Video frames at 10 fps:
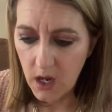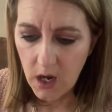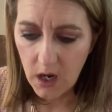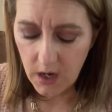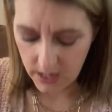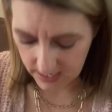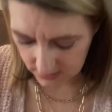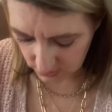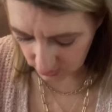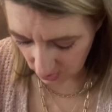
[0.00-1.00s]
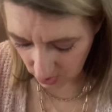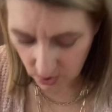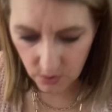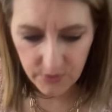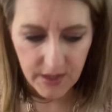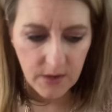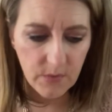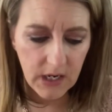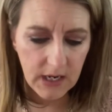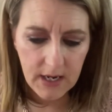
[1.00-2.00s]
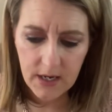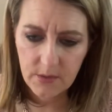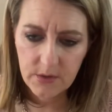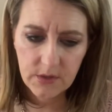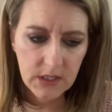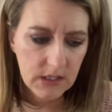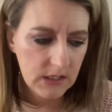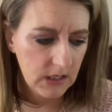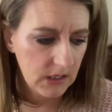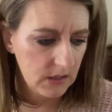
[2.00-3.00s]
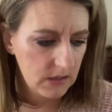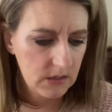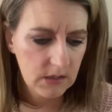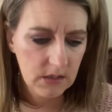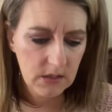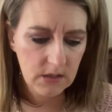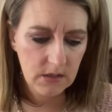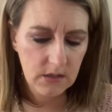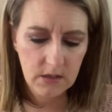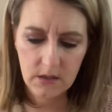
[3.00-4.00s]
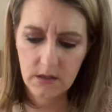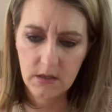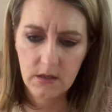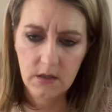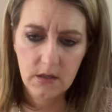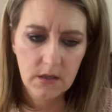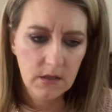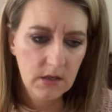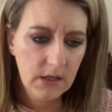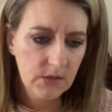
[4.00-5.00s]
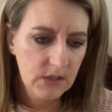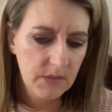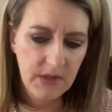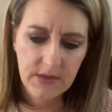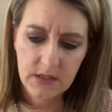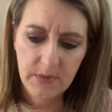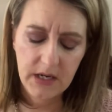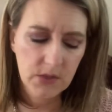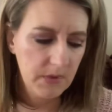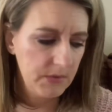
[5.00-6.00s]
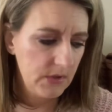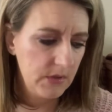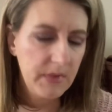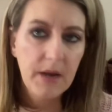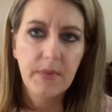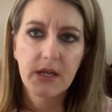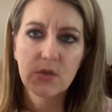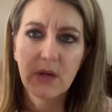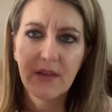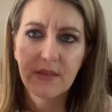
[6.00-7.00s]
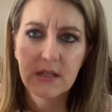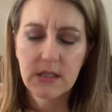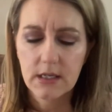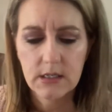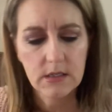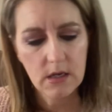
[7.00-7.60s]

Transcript: All right. So then we got, what are these things? I don't see them on this page. Maybe they're on the back page. We got these things.